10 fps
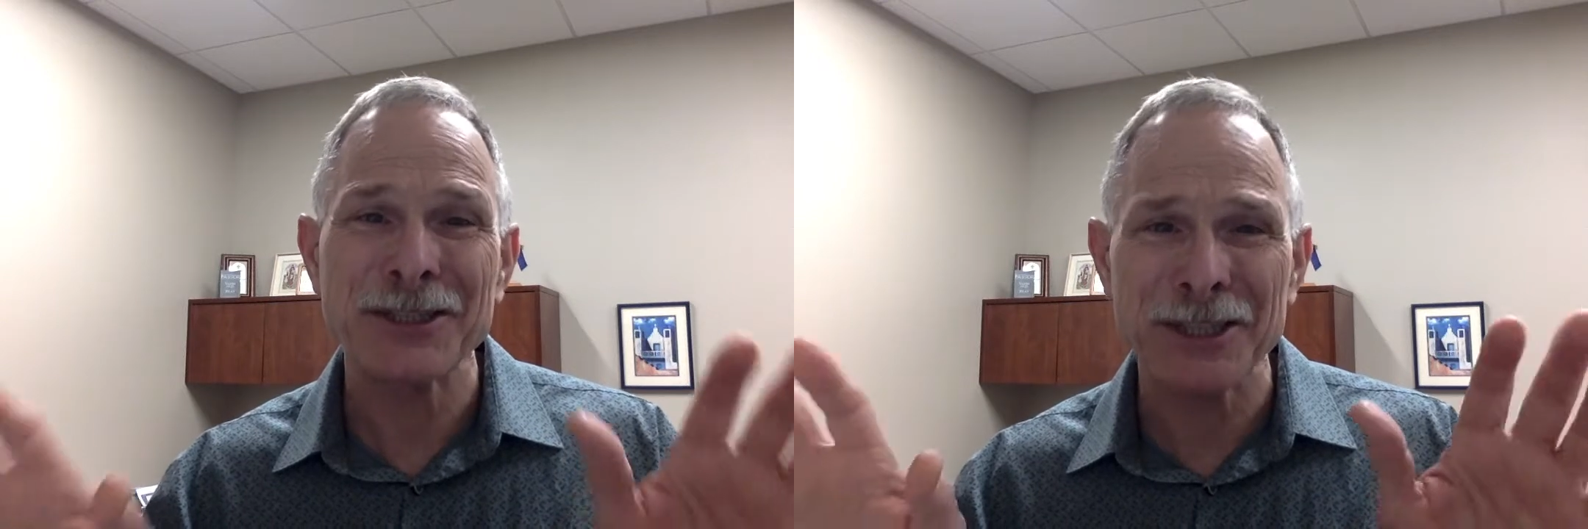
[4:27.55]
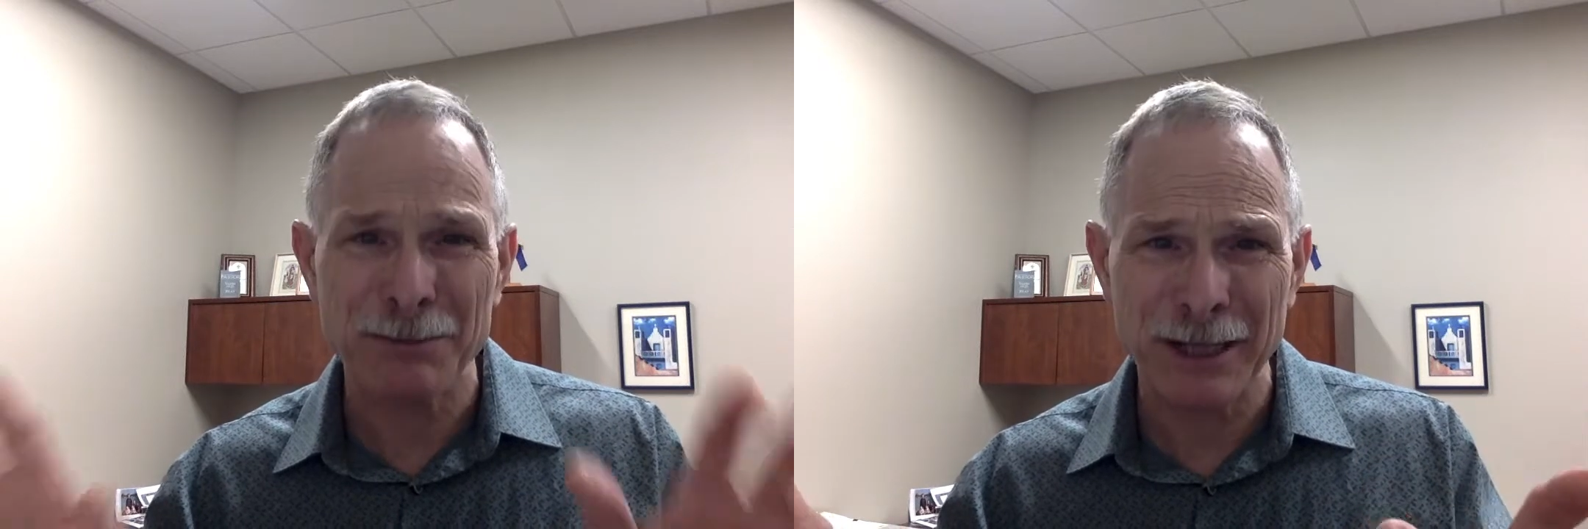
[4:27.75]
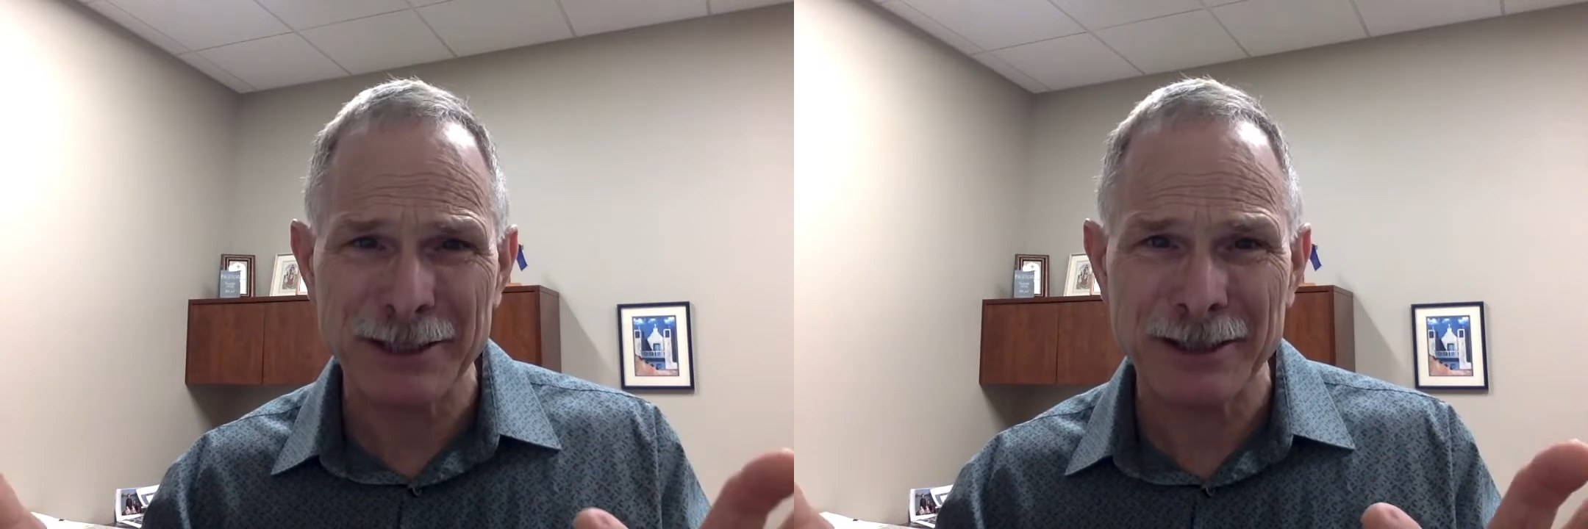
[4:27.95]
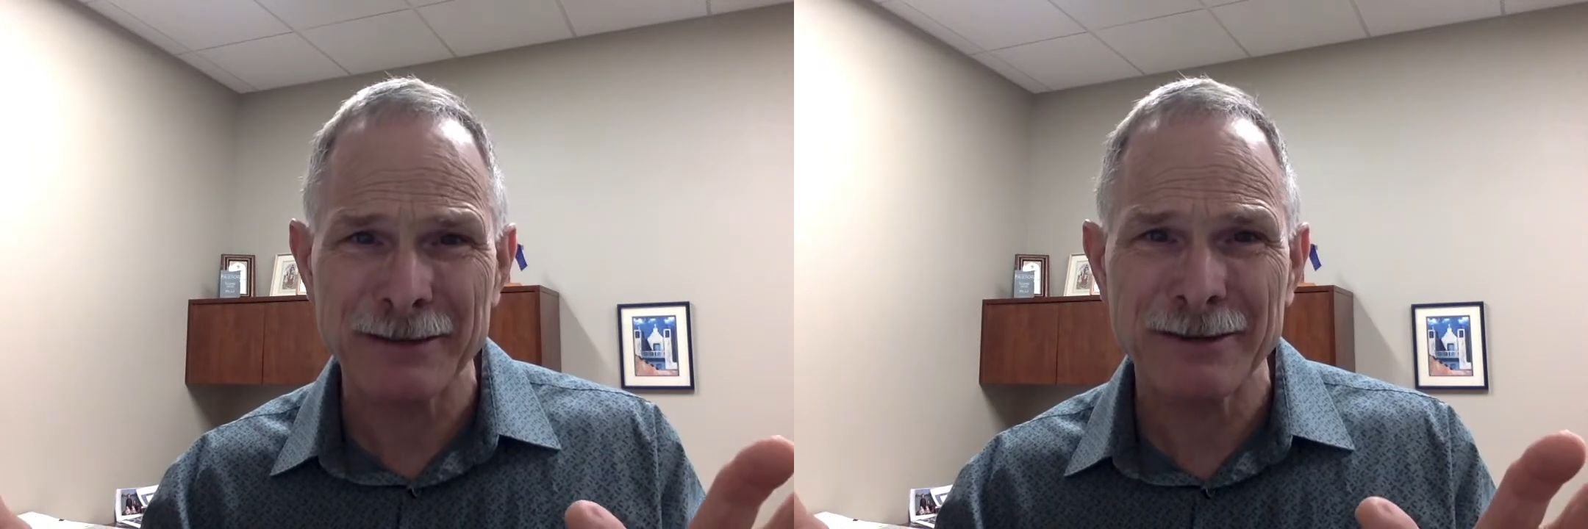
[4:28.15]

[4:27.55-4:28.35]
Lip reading: his blessing.